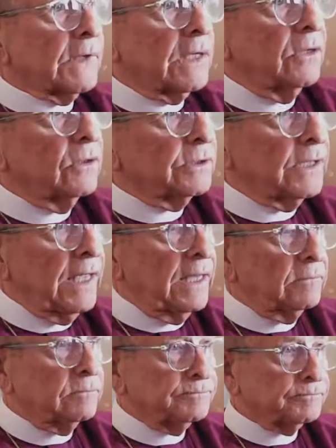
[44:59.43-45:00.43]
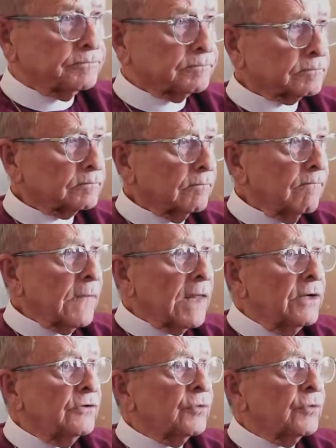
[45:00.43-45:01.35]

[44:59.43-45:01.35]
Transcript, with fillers: killed. And in